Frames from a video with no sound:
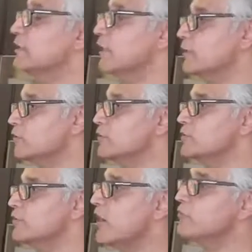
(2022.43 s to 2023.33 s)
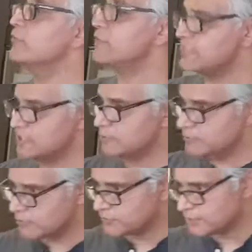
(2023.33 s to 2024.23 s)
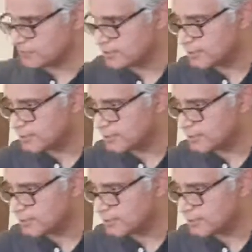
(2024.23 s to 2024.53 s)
and also how the wheat has been processed.